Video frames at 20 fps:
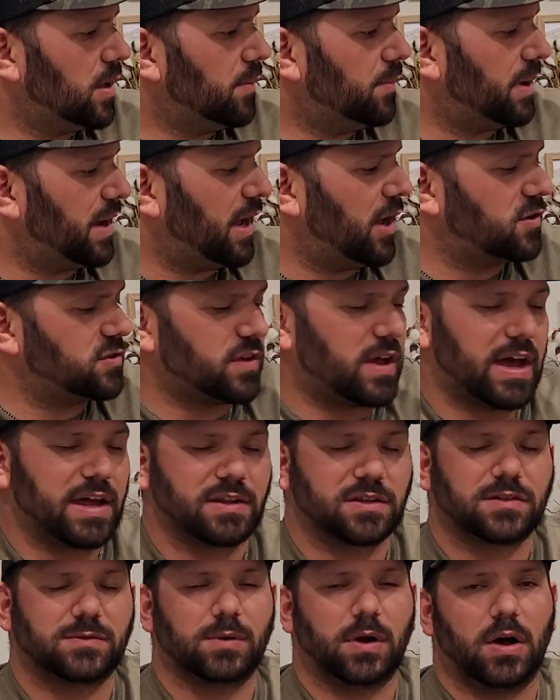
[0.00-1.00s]
But I also had
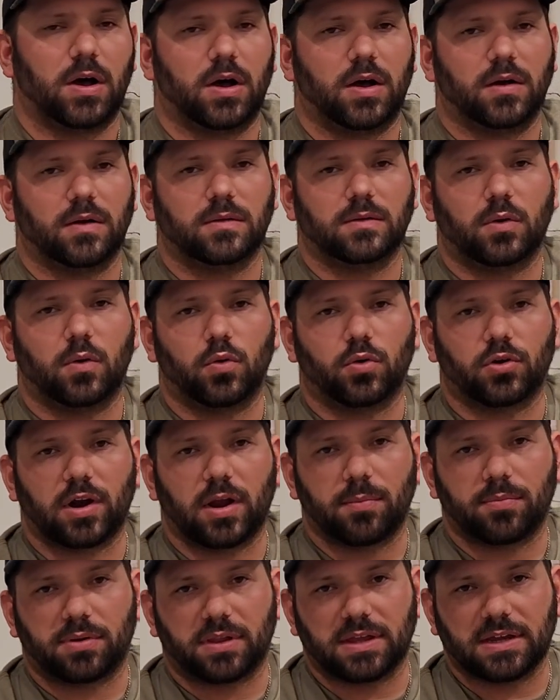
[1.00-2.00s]
a small order
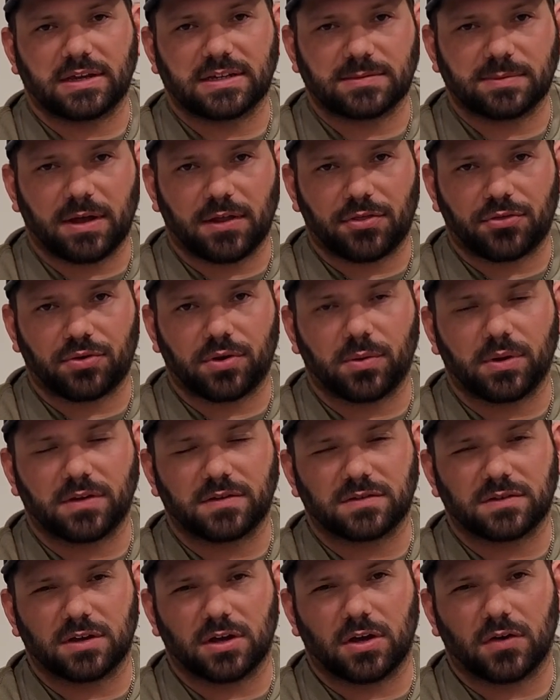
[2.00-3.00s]
I placed about 3
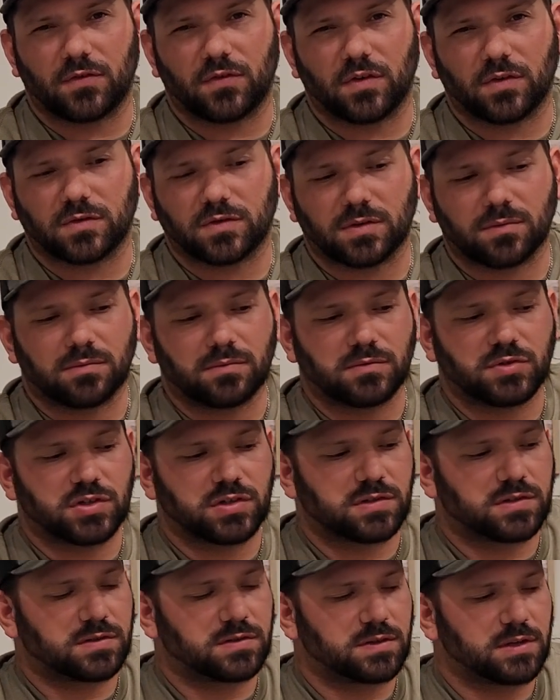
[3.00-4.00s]
weeks ago from some
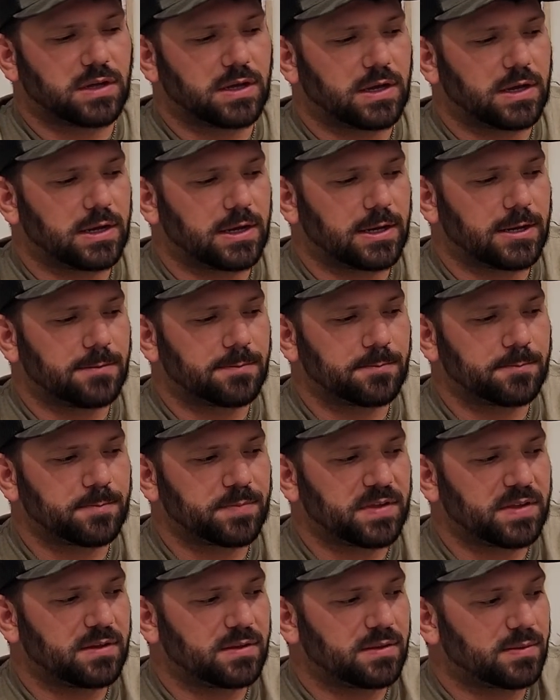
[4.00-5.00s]
just
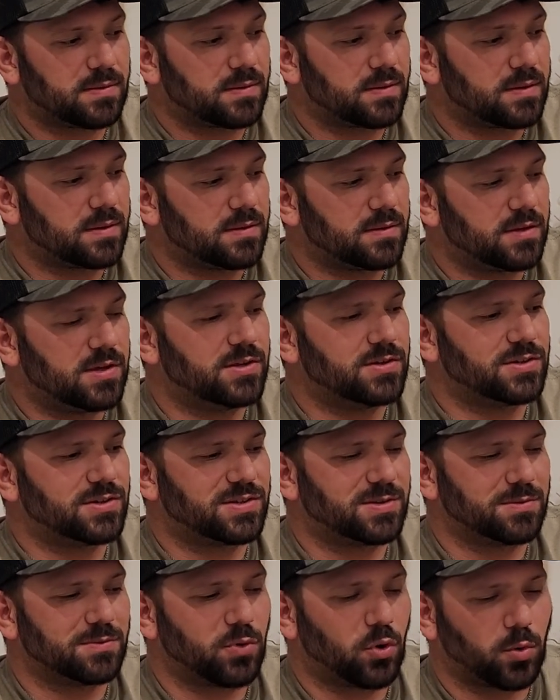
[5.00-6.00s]

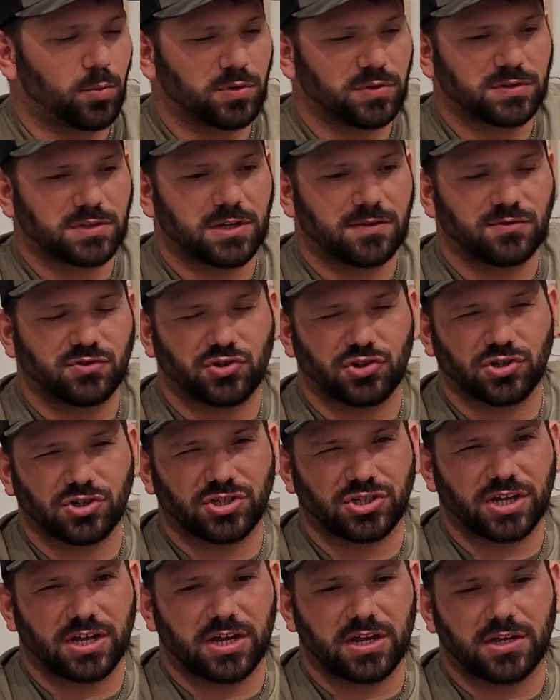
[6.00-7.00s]
some normal stuff, jerk
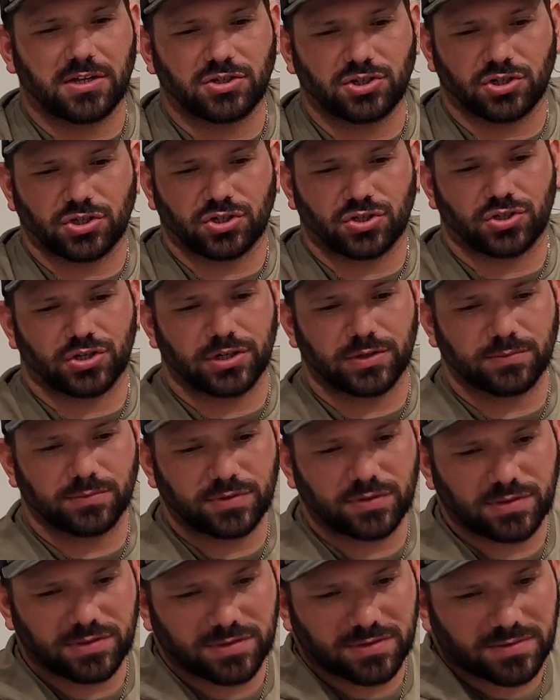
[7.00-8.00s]

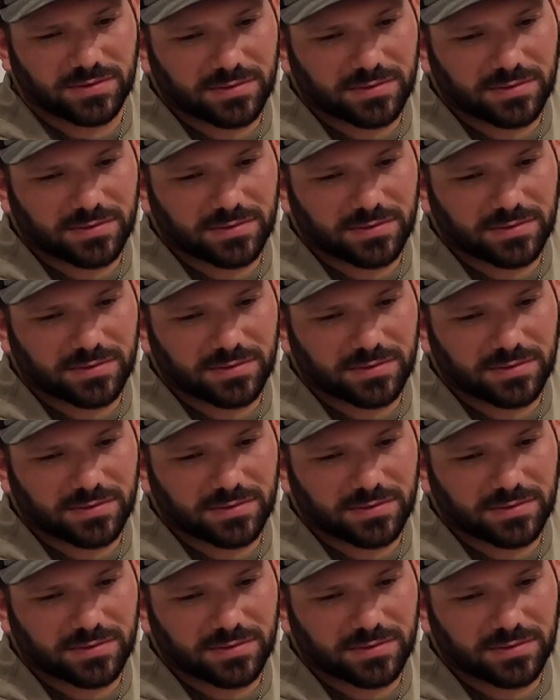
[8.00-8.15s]
shrimps,